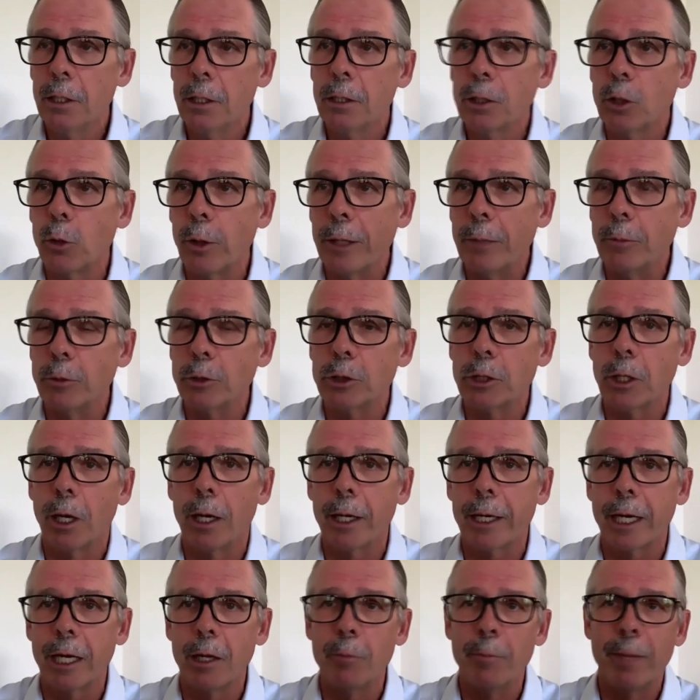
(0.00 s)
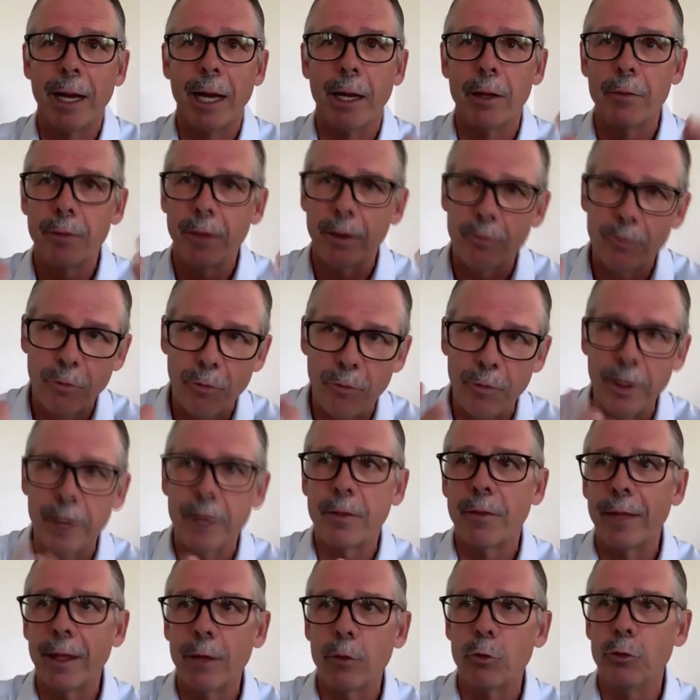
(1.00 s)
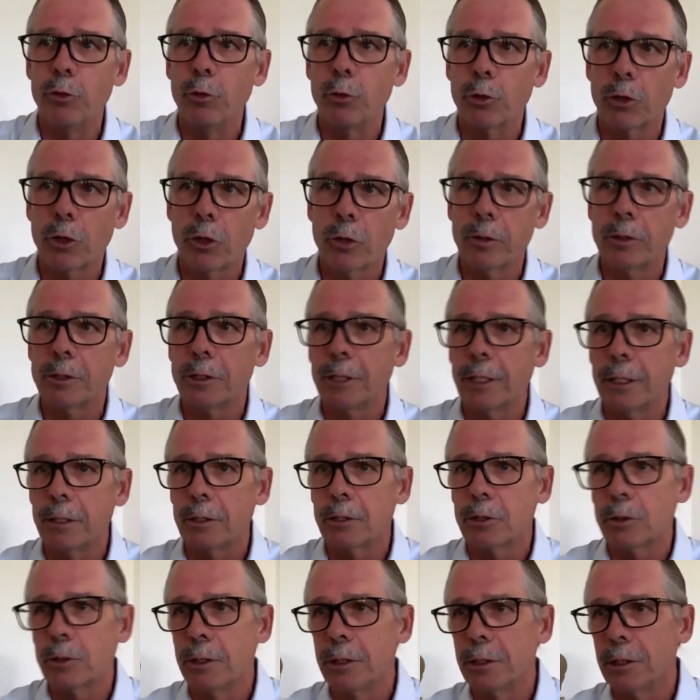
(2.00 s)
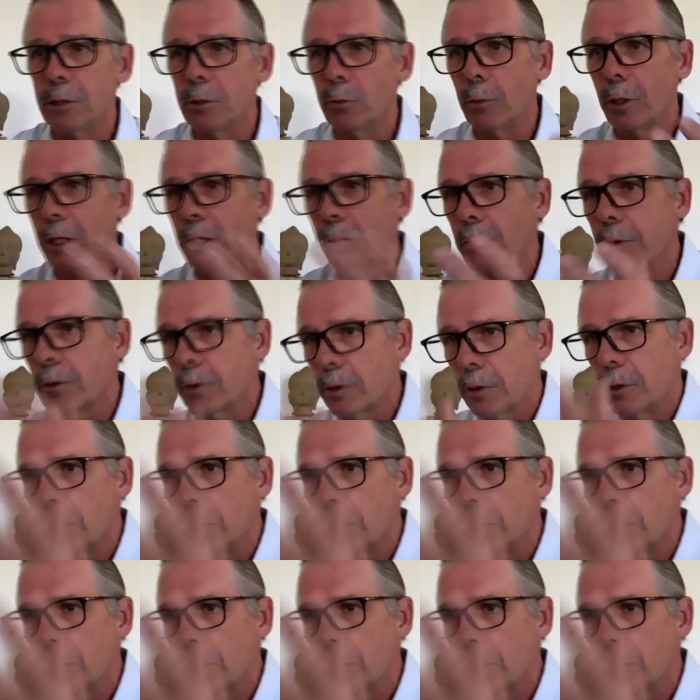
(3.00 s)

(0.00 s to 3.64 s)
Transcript: Queen was talking about that fit those new currency industries and the way we